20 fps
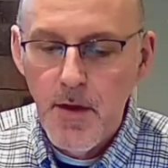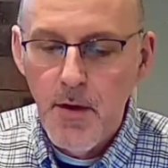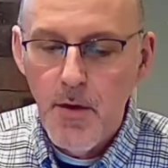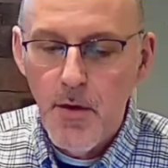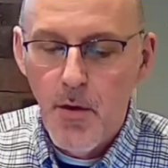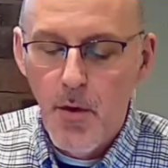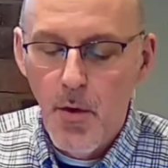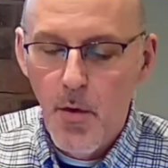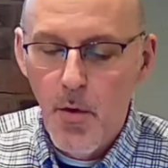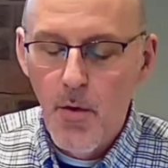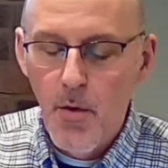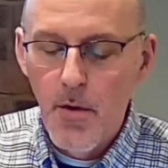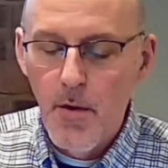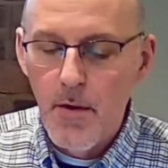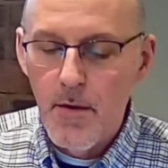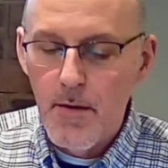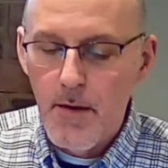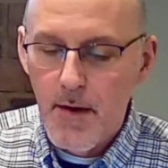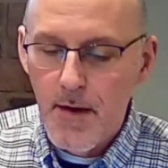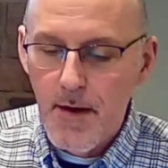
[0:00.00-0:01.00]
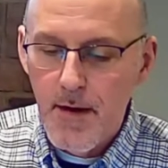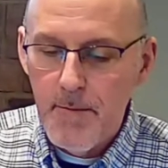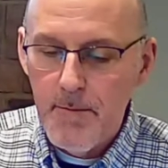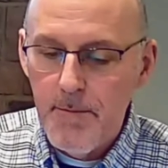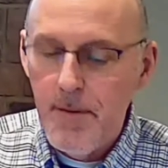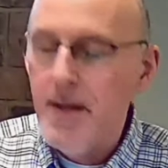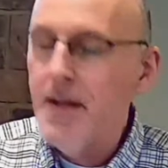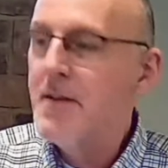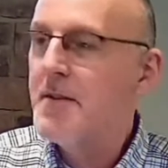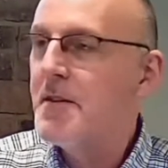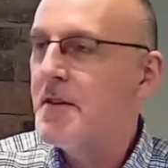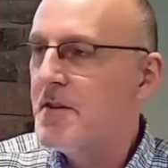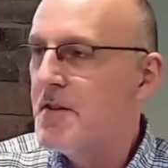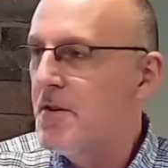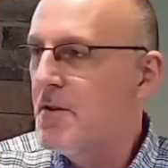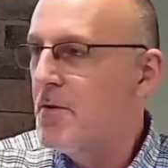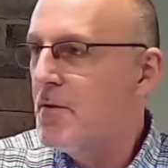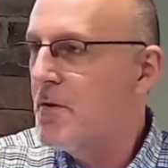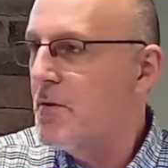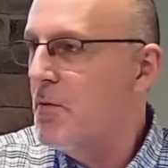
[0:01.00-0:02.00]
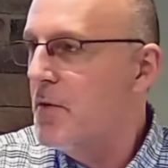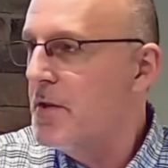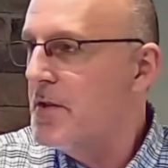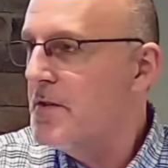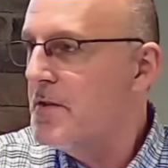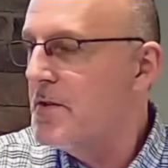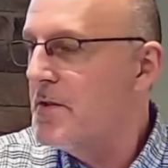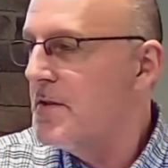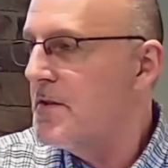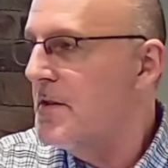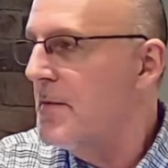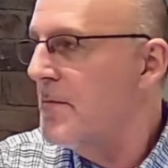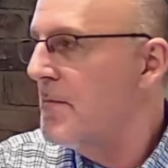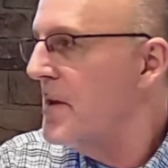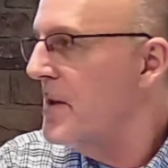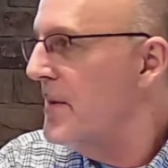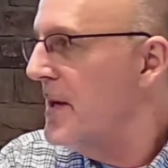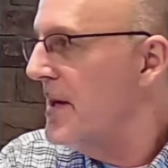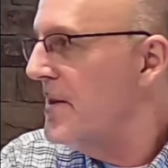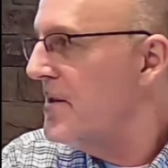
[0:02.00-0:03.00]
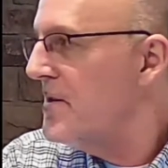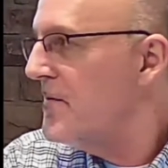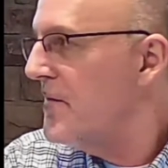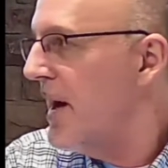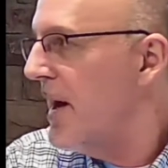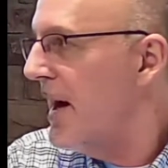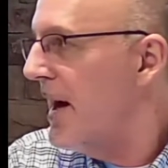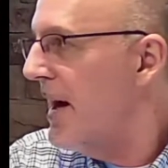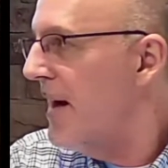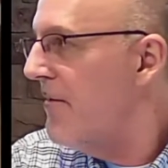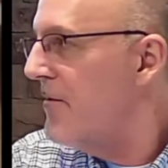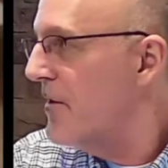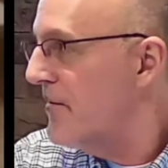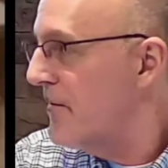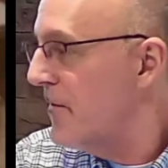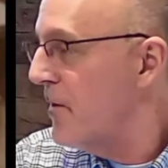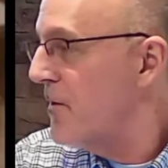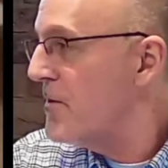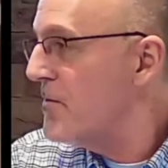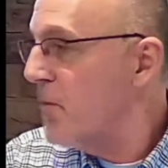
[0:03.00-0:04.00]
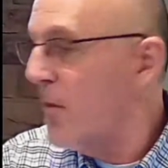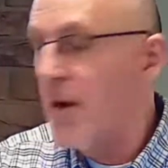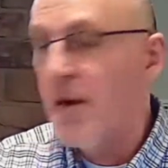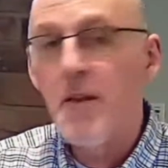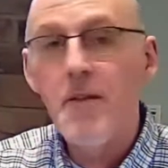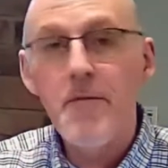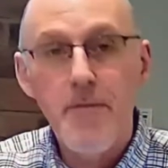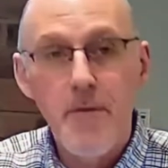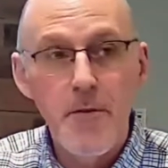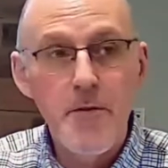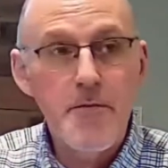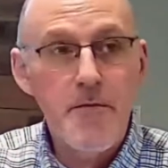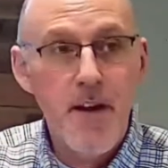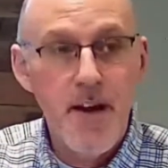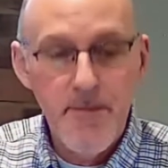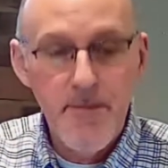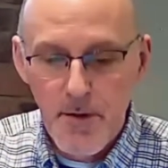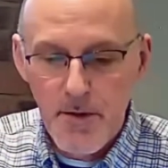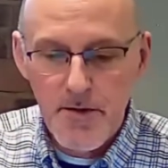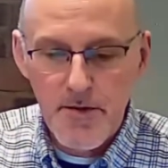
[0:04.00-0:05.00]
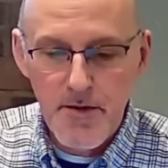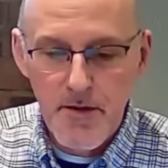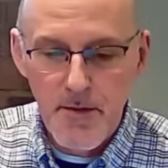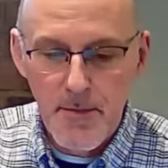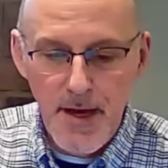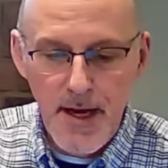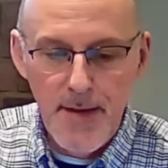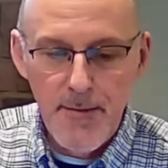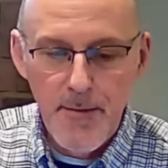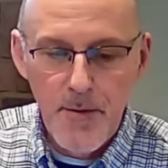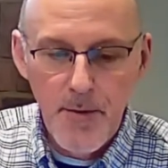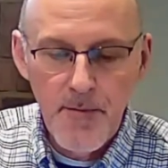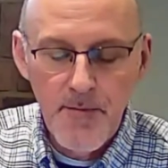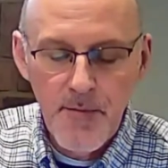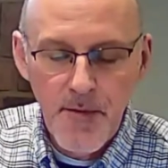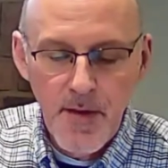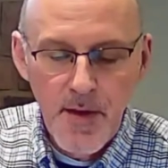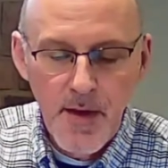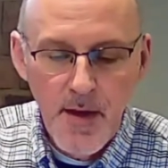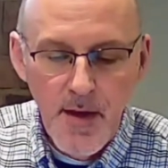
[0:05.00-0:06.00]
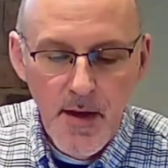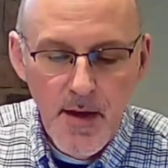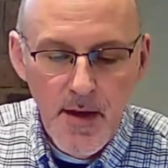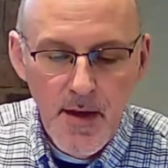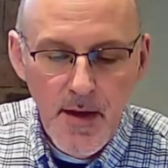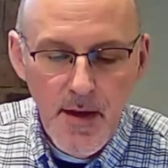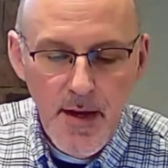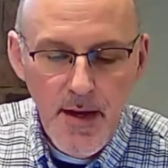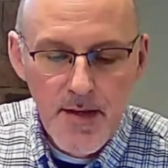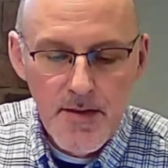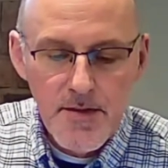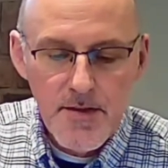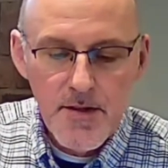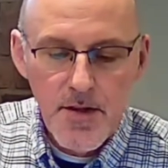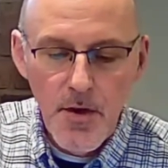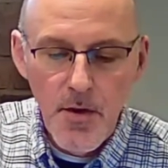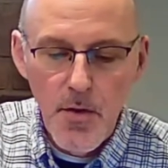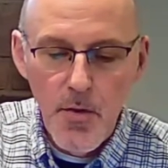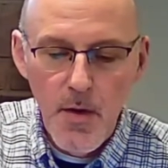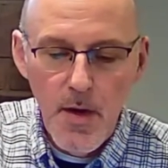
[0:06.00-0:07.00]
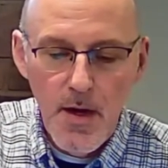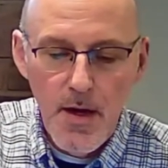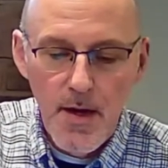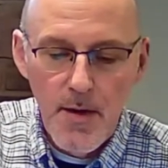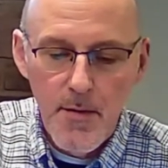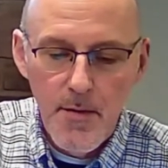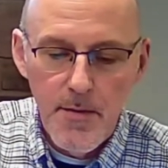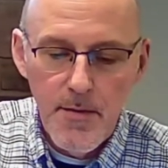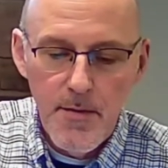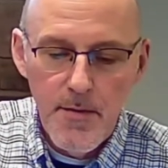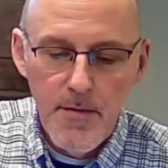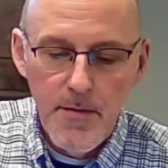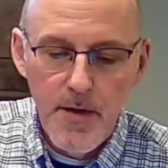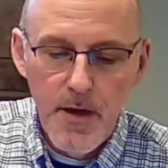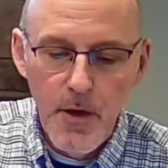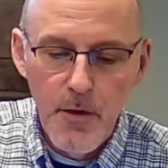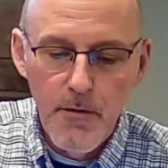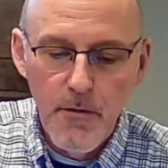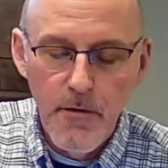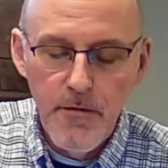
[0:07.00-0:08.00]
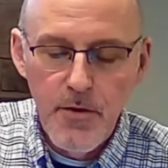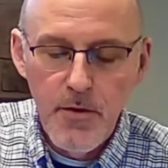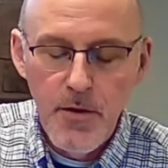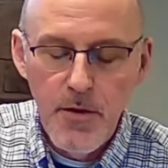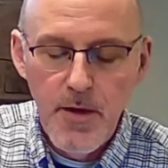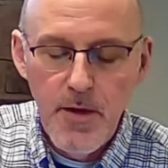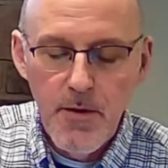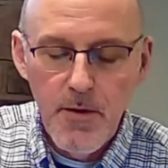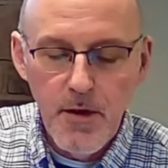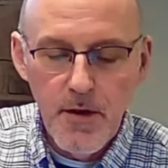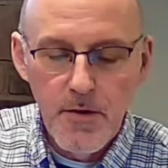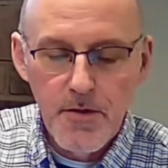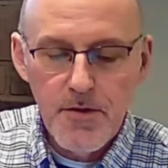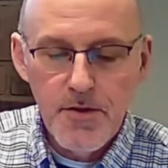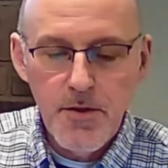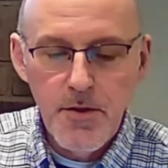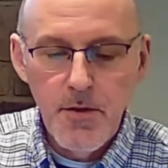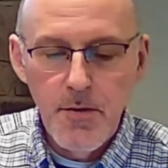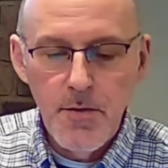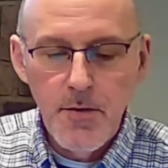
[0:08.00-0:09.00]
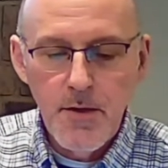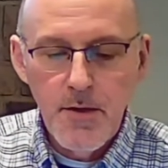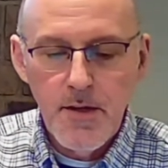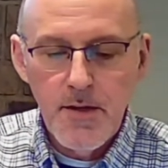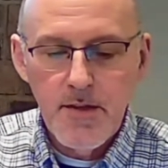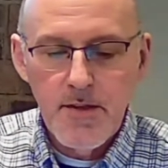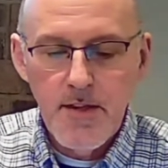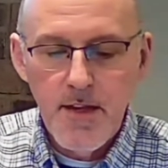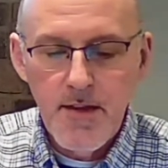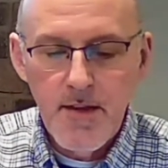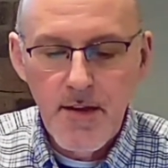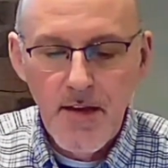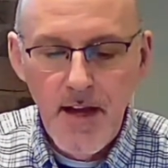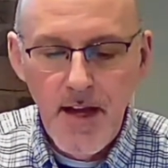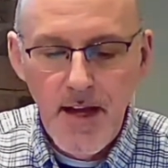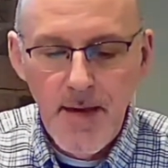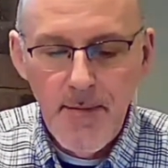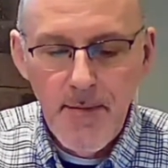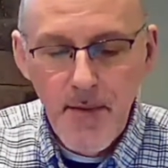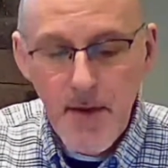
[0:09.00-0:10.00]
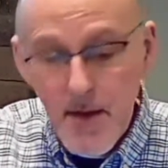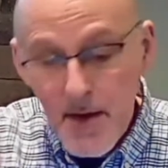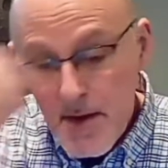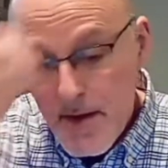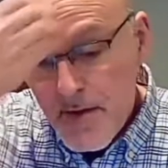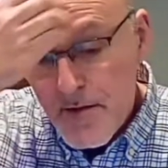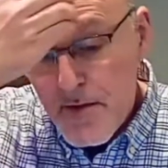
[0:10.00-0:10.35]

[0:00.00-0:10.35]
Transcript: or Pentateuch, which simply means one of the first five books of the Bible. And so the overview here also, you can see the name of the